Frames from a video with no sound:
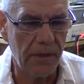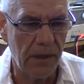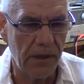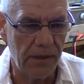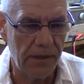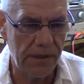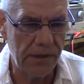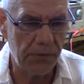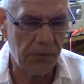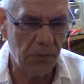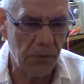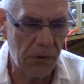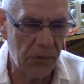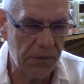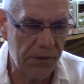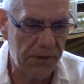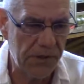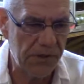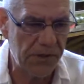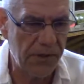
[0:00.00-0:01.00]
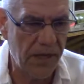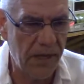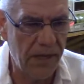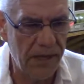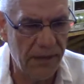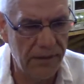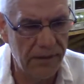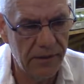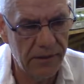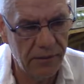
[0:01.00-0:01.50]
This motor was
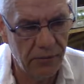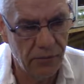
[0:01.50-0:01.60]
designed,